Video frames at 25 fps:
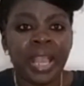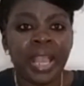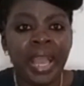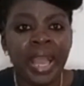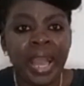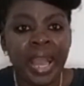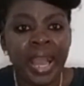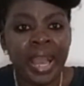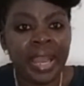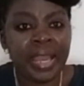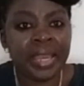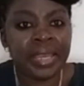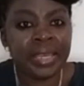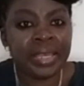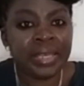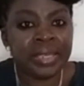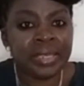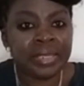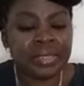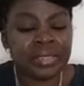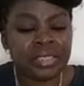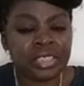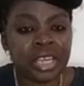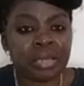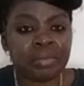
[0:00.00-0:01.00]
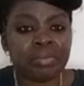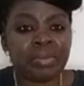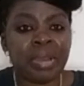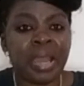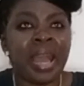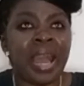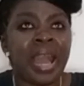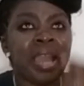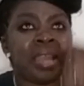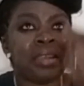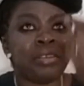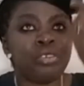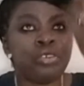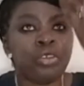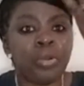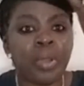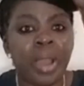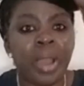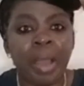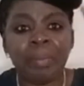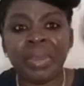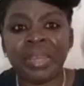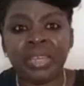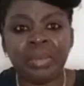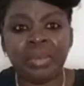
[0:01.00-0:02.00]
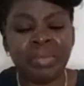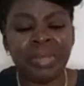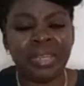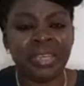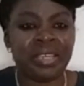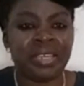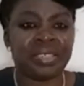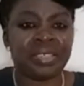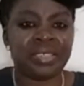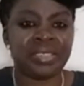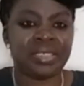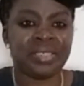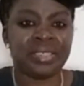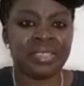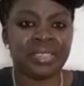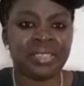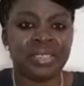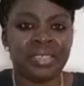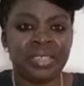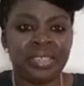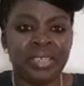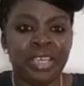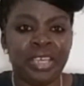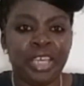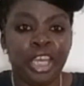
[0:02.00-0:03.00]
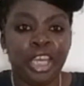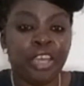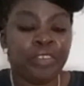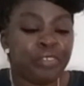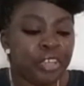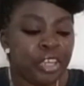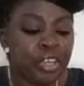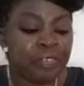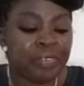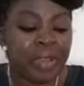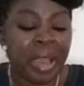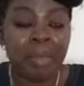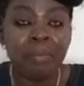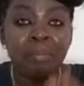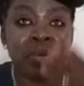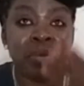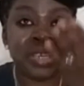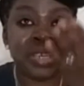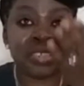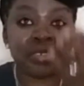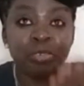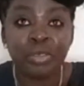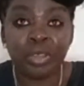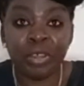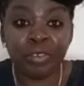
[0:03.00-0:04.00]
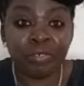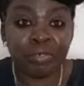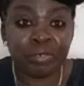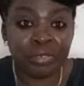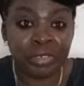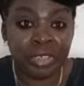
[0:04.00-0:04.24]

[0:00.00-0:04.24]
I know how many minutes. Even if I miss the